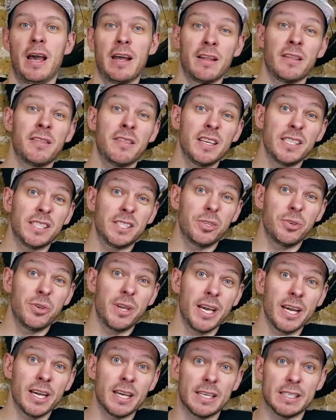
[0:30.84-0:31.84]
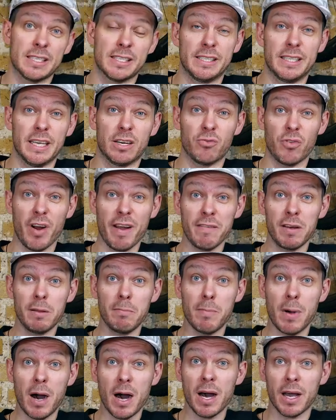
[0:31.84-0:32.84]
And in these 2 years, the gravel
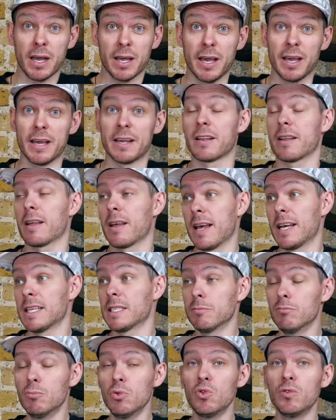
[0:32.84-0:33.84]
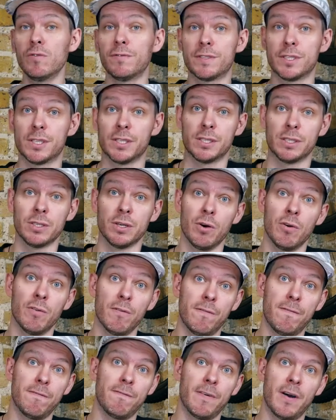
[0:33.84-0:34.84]
market has moved so
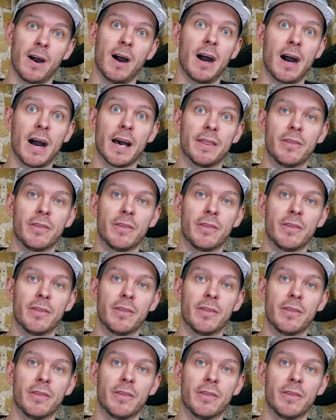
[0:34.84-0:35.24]
far.